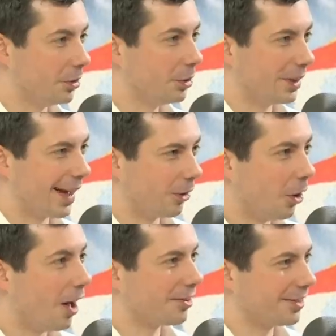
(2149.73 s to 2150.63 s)
of doing that,
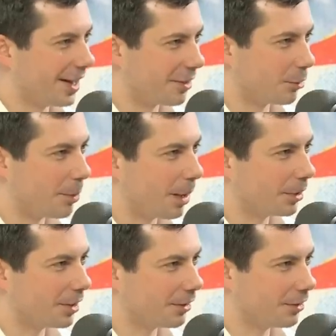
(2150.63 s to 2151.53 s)
lost a lot of
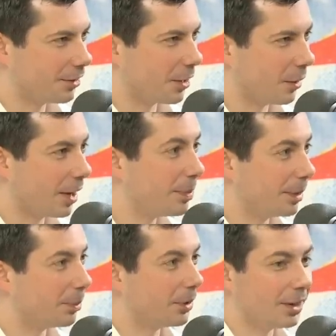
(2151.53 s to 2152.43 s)
Republicans and center right mm-hmm.
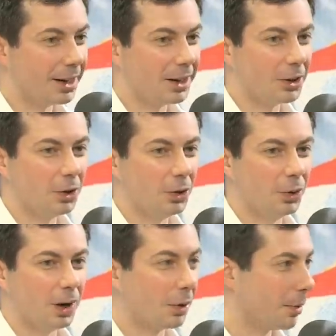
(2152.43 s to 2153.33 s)
people uh,
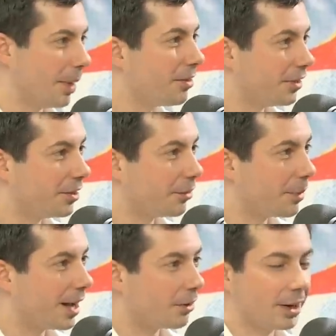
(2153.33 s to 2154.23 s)
who uh, would have benefited from
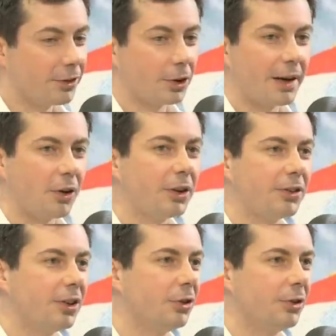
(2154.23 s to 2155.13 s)
that. Right. So you have all
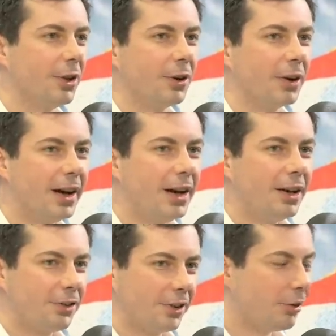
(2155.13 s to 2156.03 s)
these issues that are
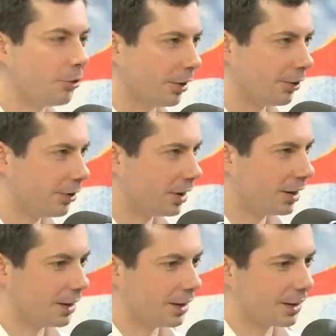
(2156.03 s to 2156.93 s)
centrist
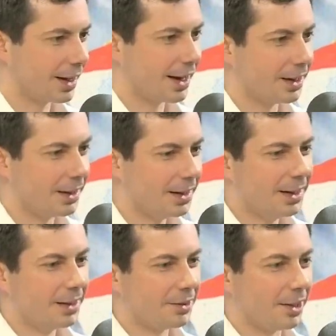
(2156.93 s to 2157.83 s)
in a kind of
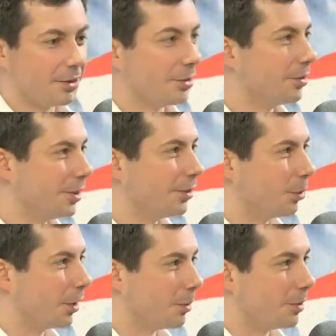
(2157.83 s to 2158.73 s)
sense of this
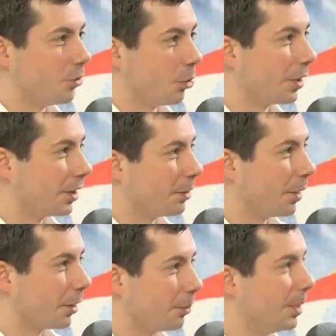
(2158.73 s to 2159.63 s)
is where the majority of the
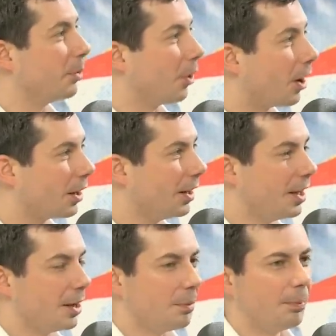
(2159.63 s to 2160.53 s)
American people are
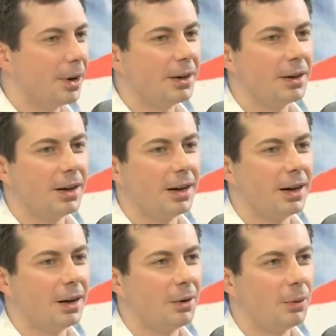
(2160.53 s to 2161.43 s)
but
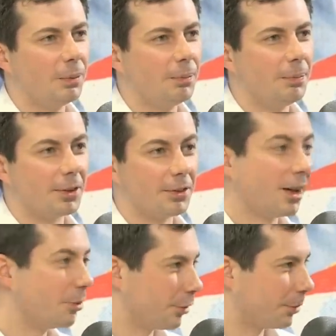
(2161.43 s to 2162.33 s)
uh, but
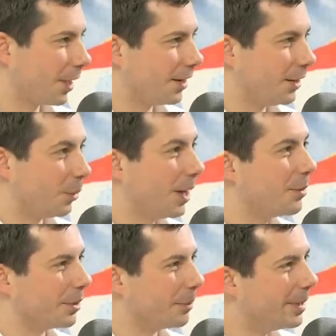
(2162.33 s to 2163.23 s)
centrism kind of did away with them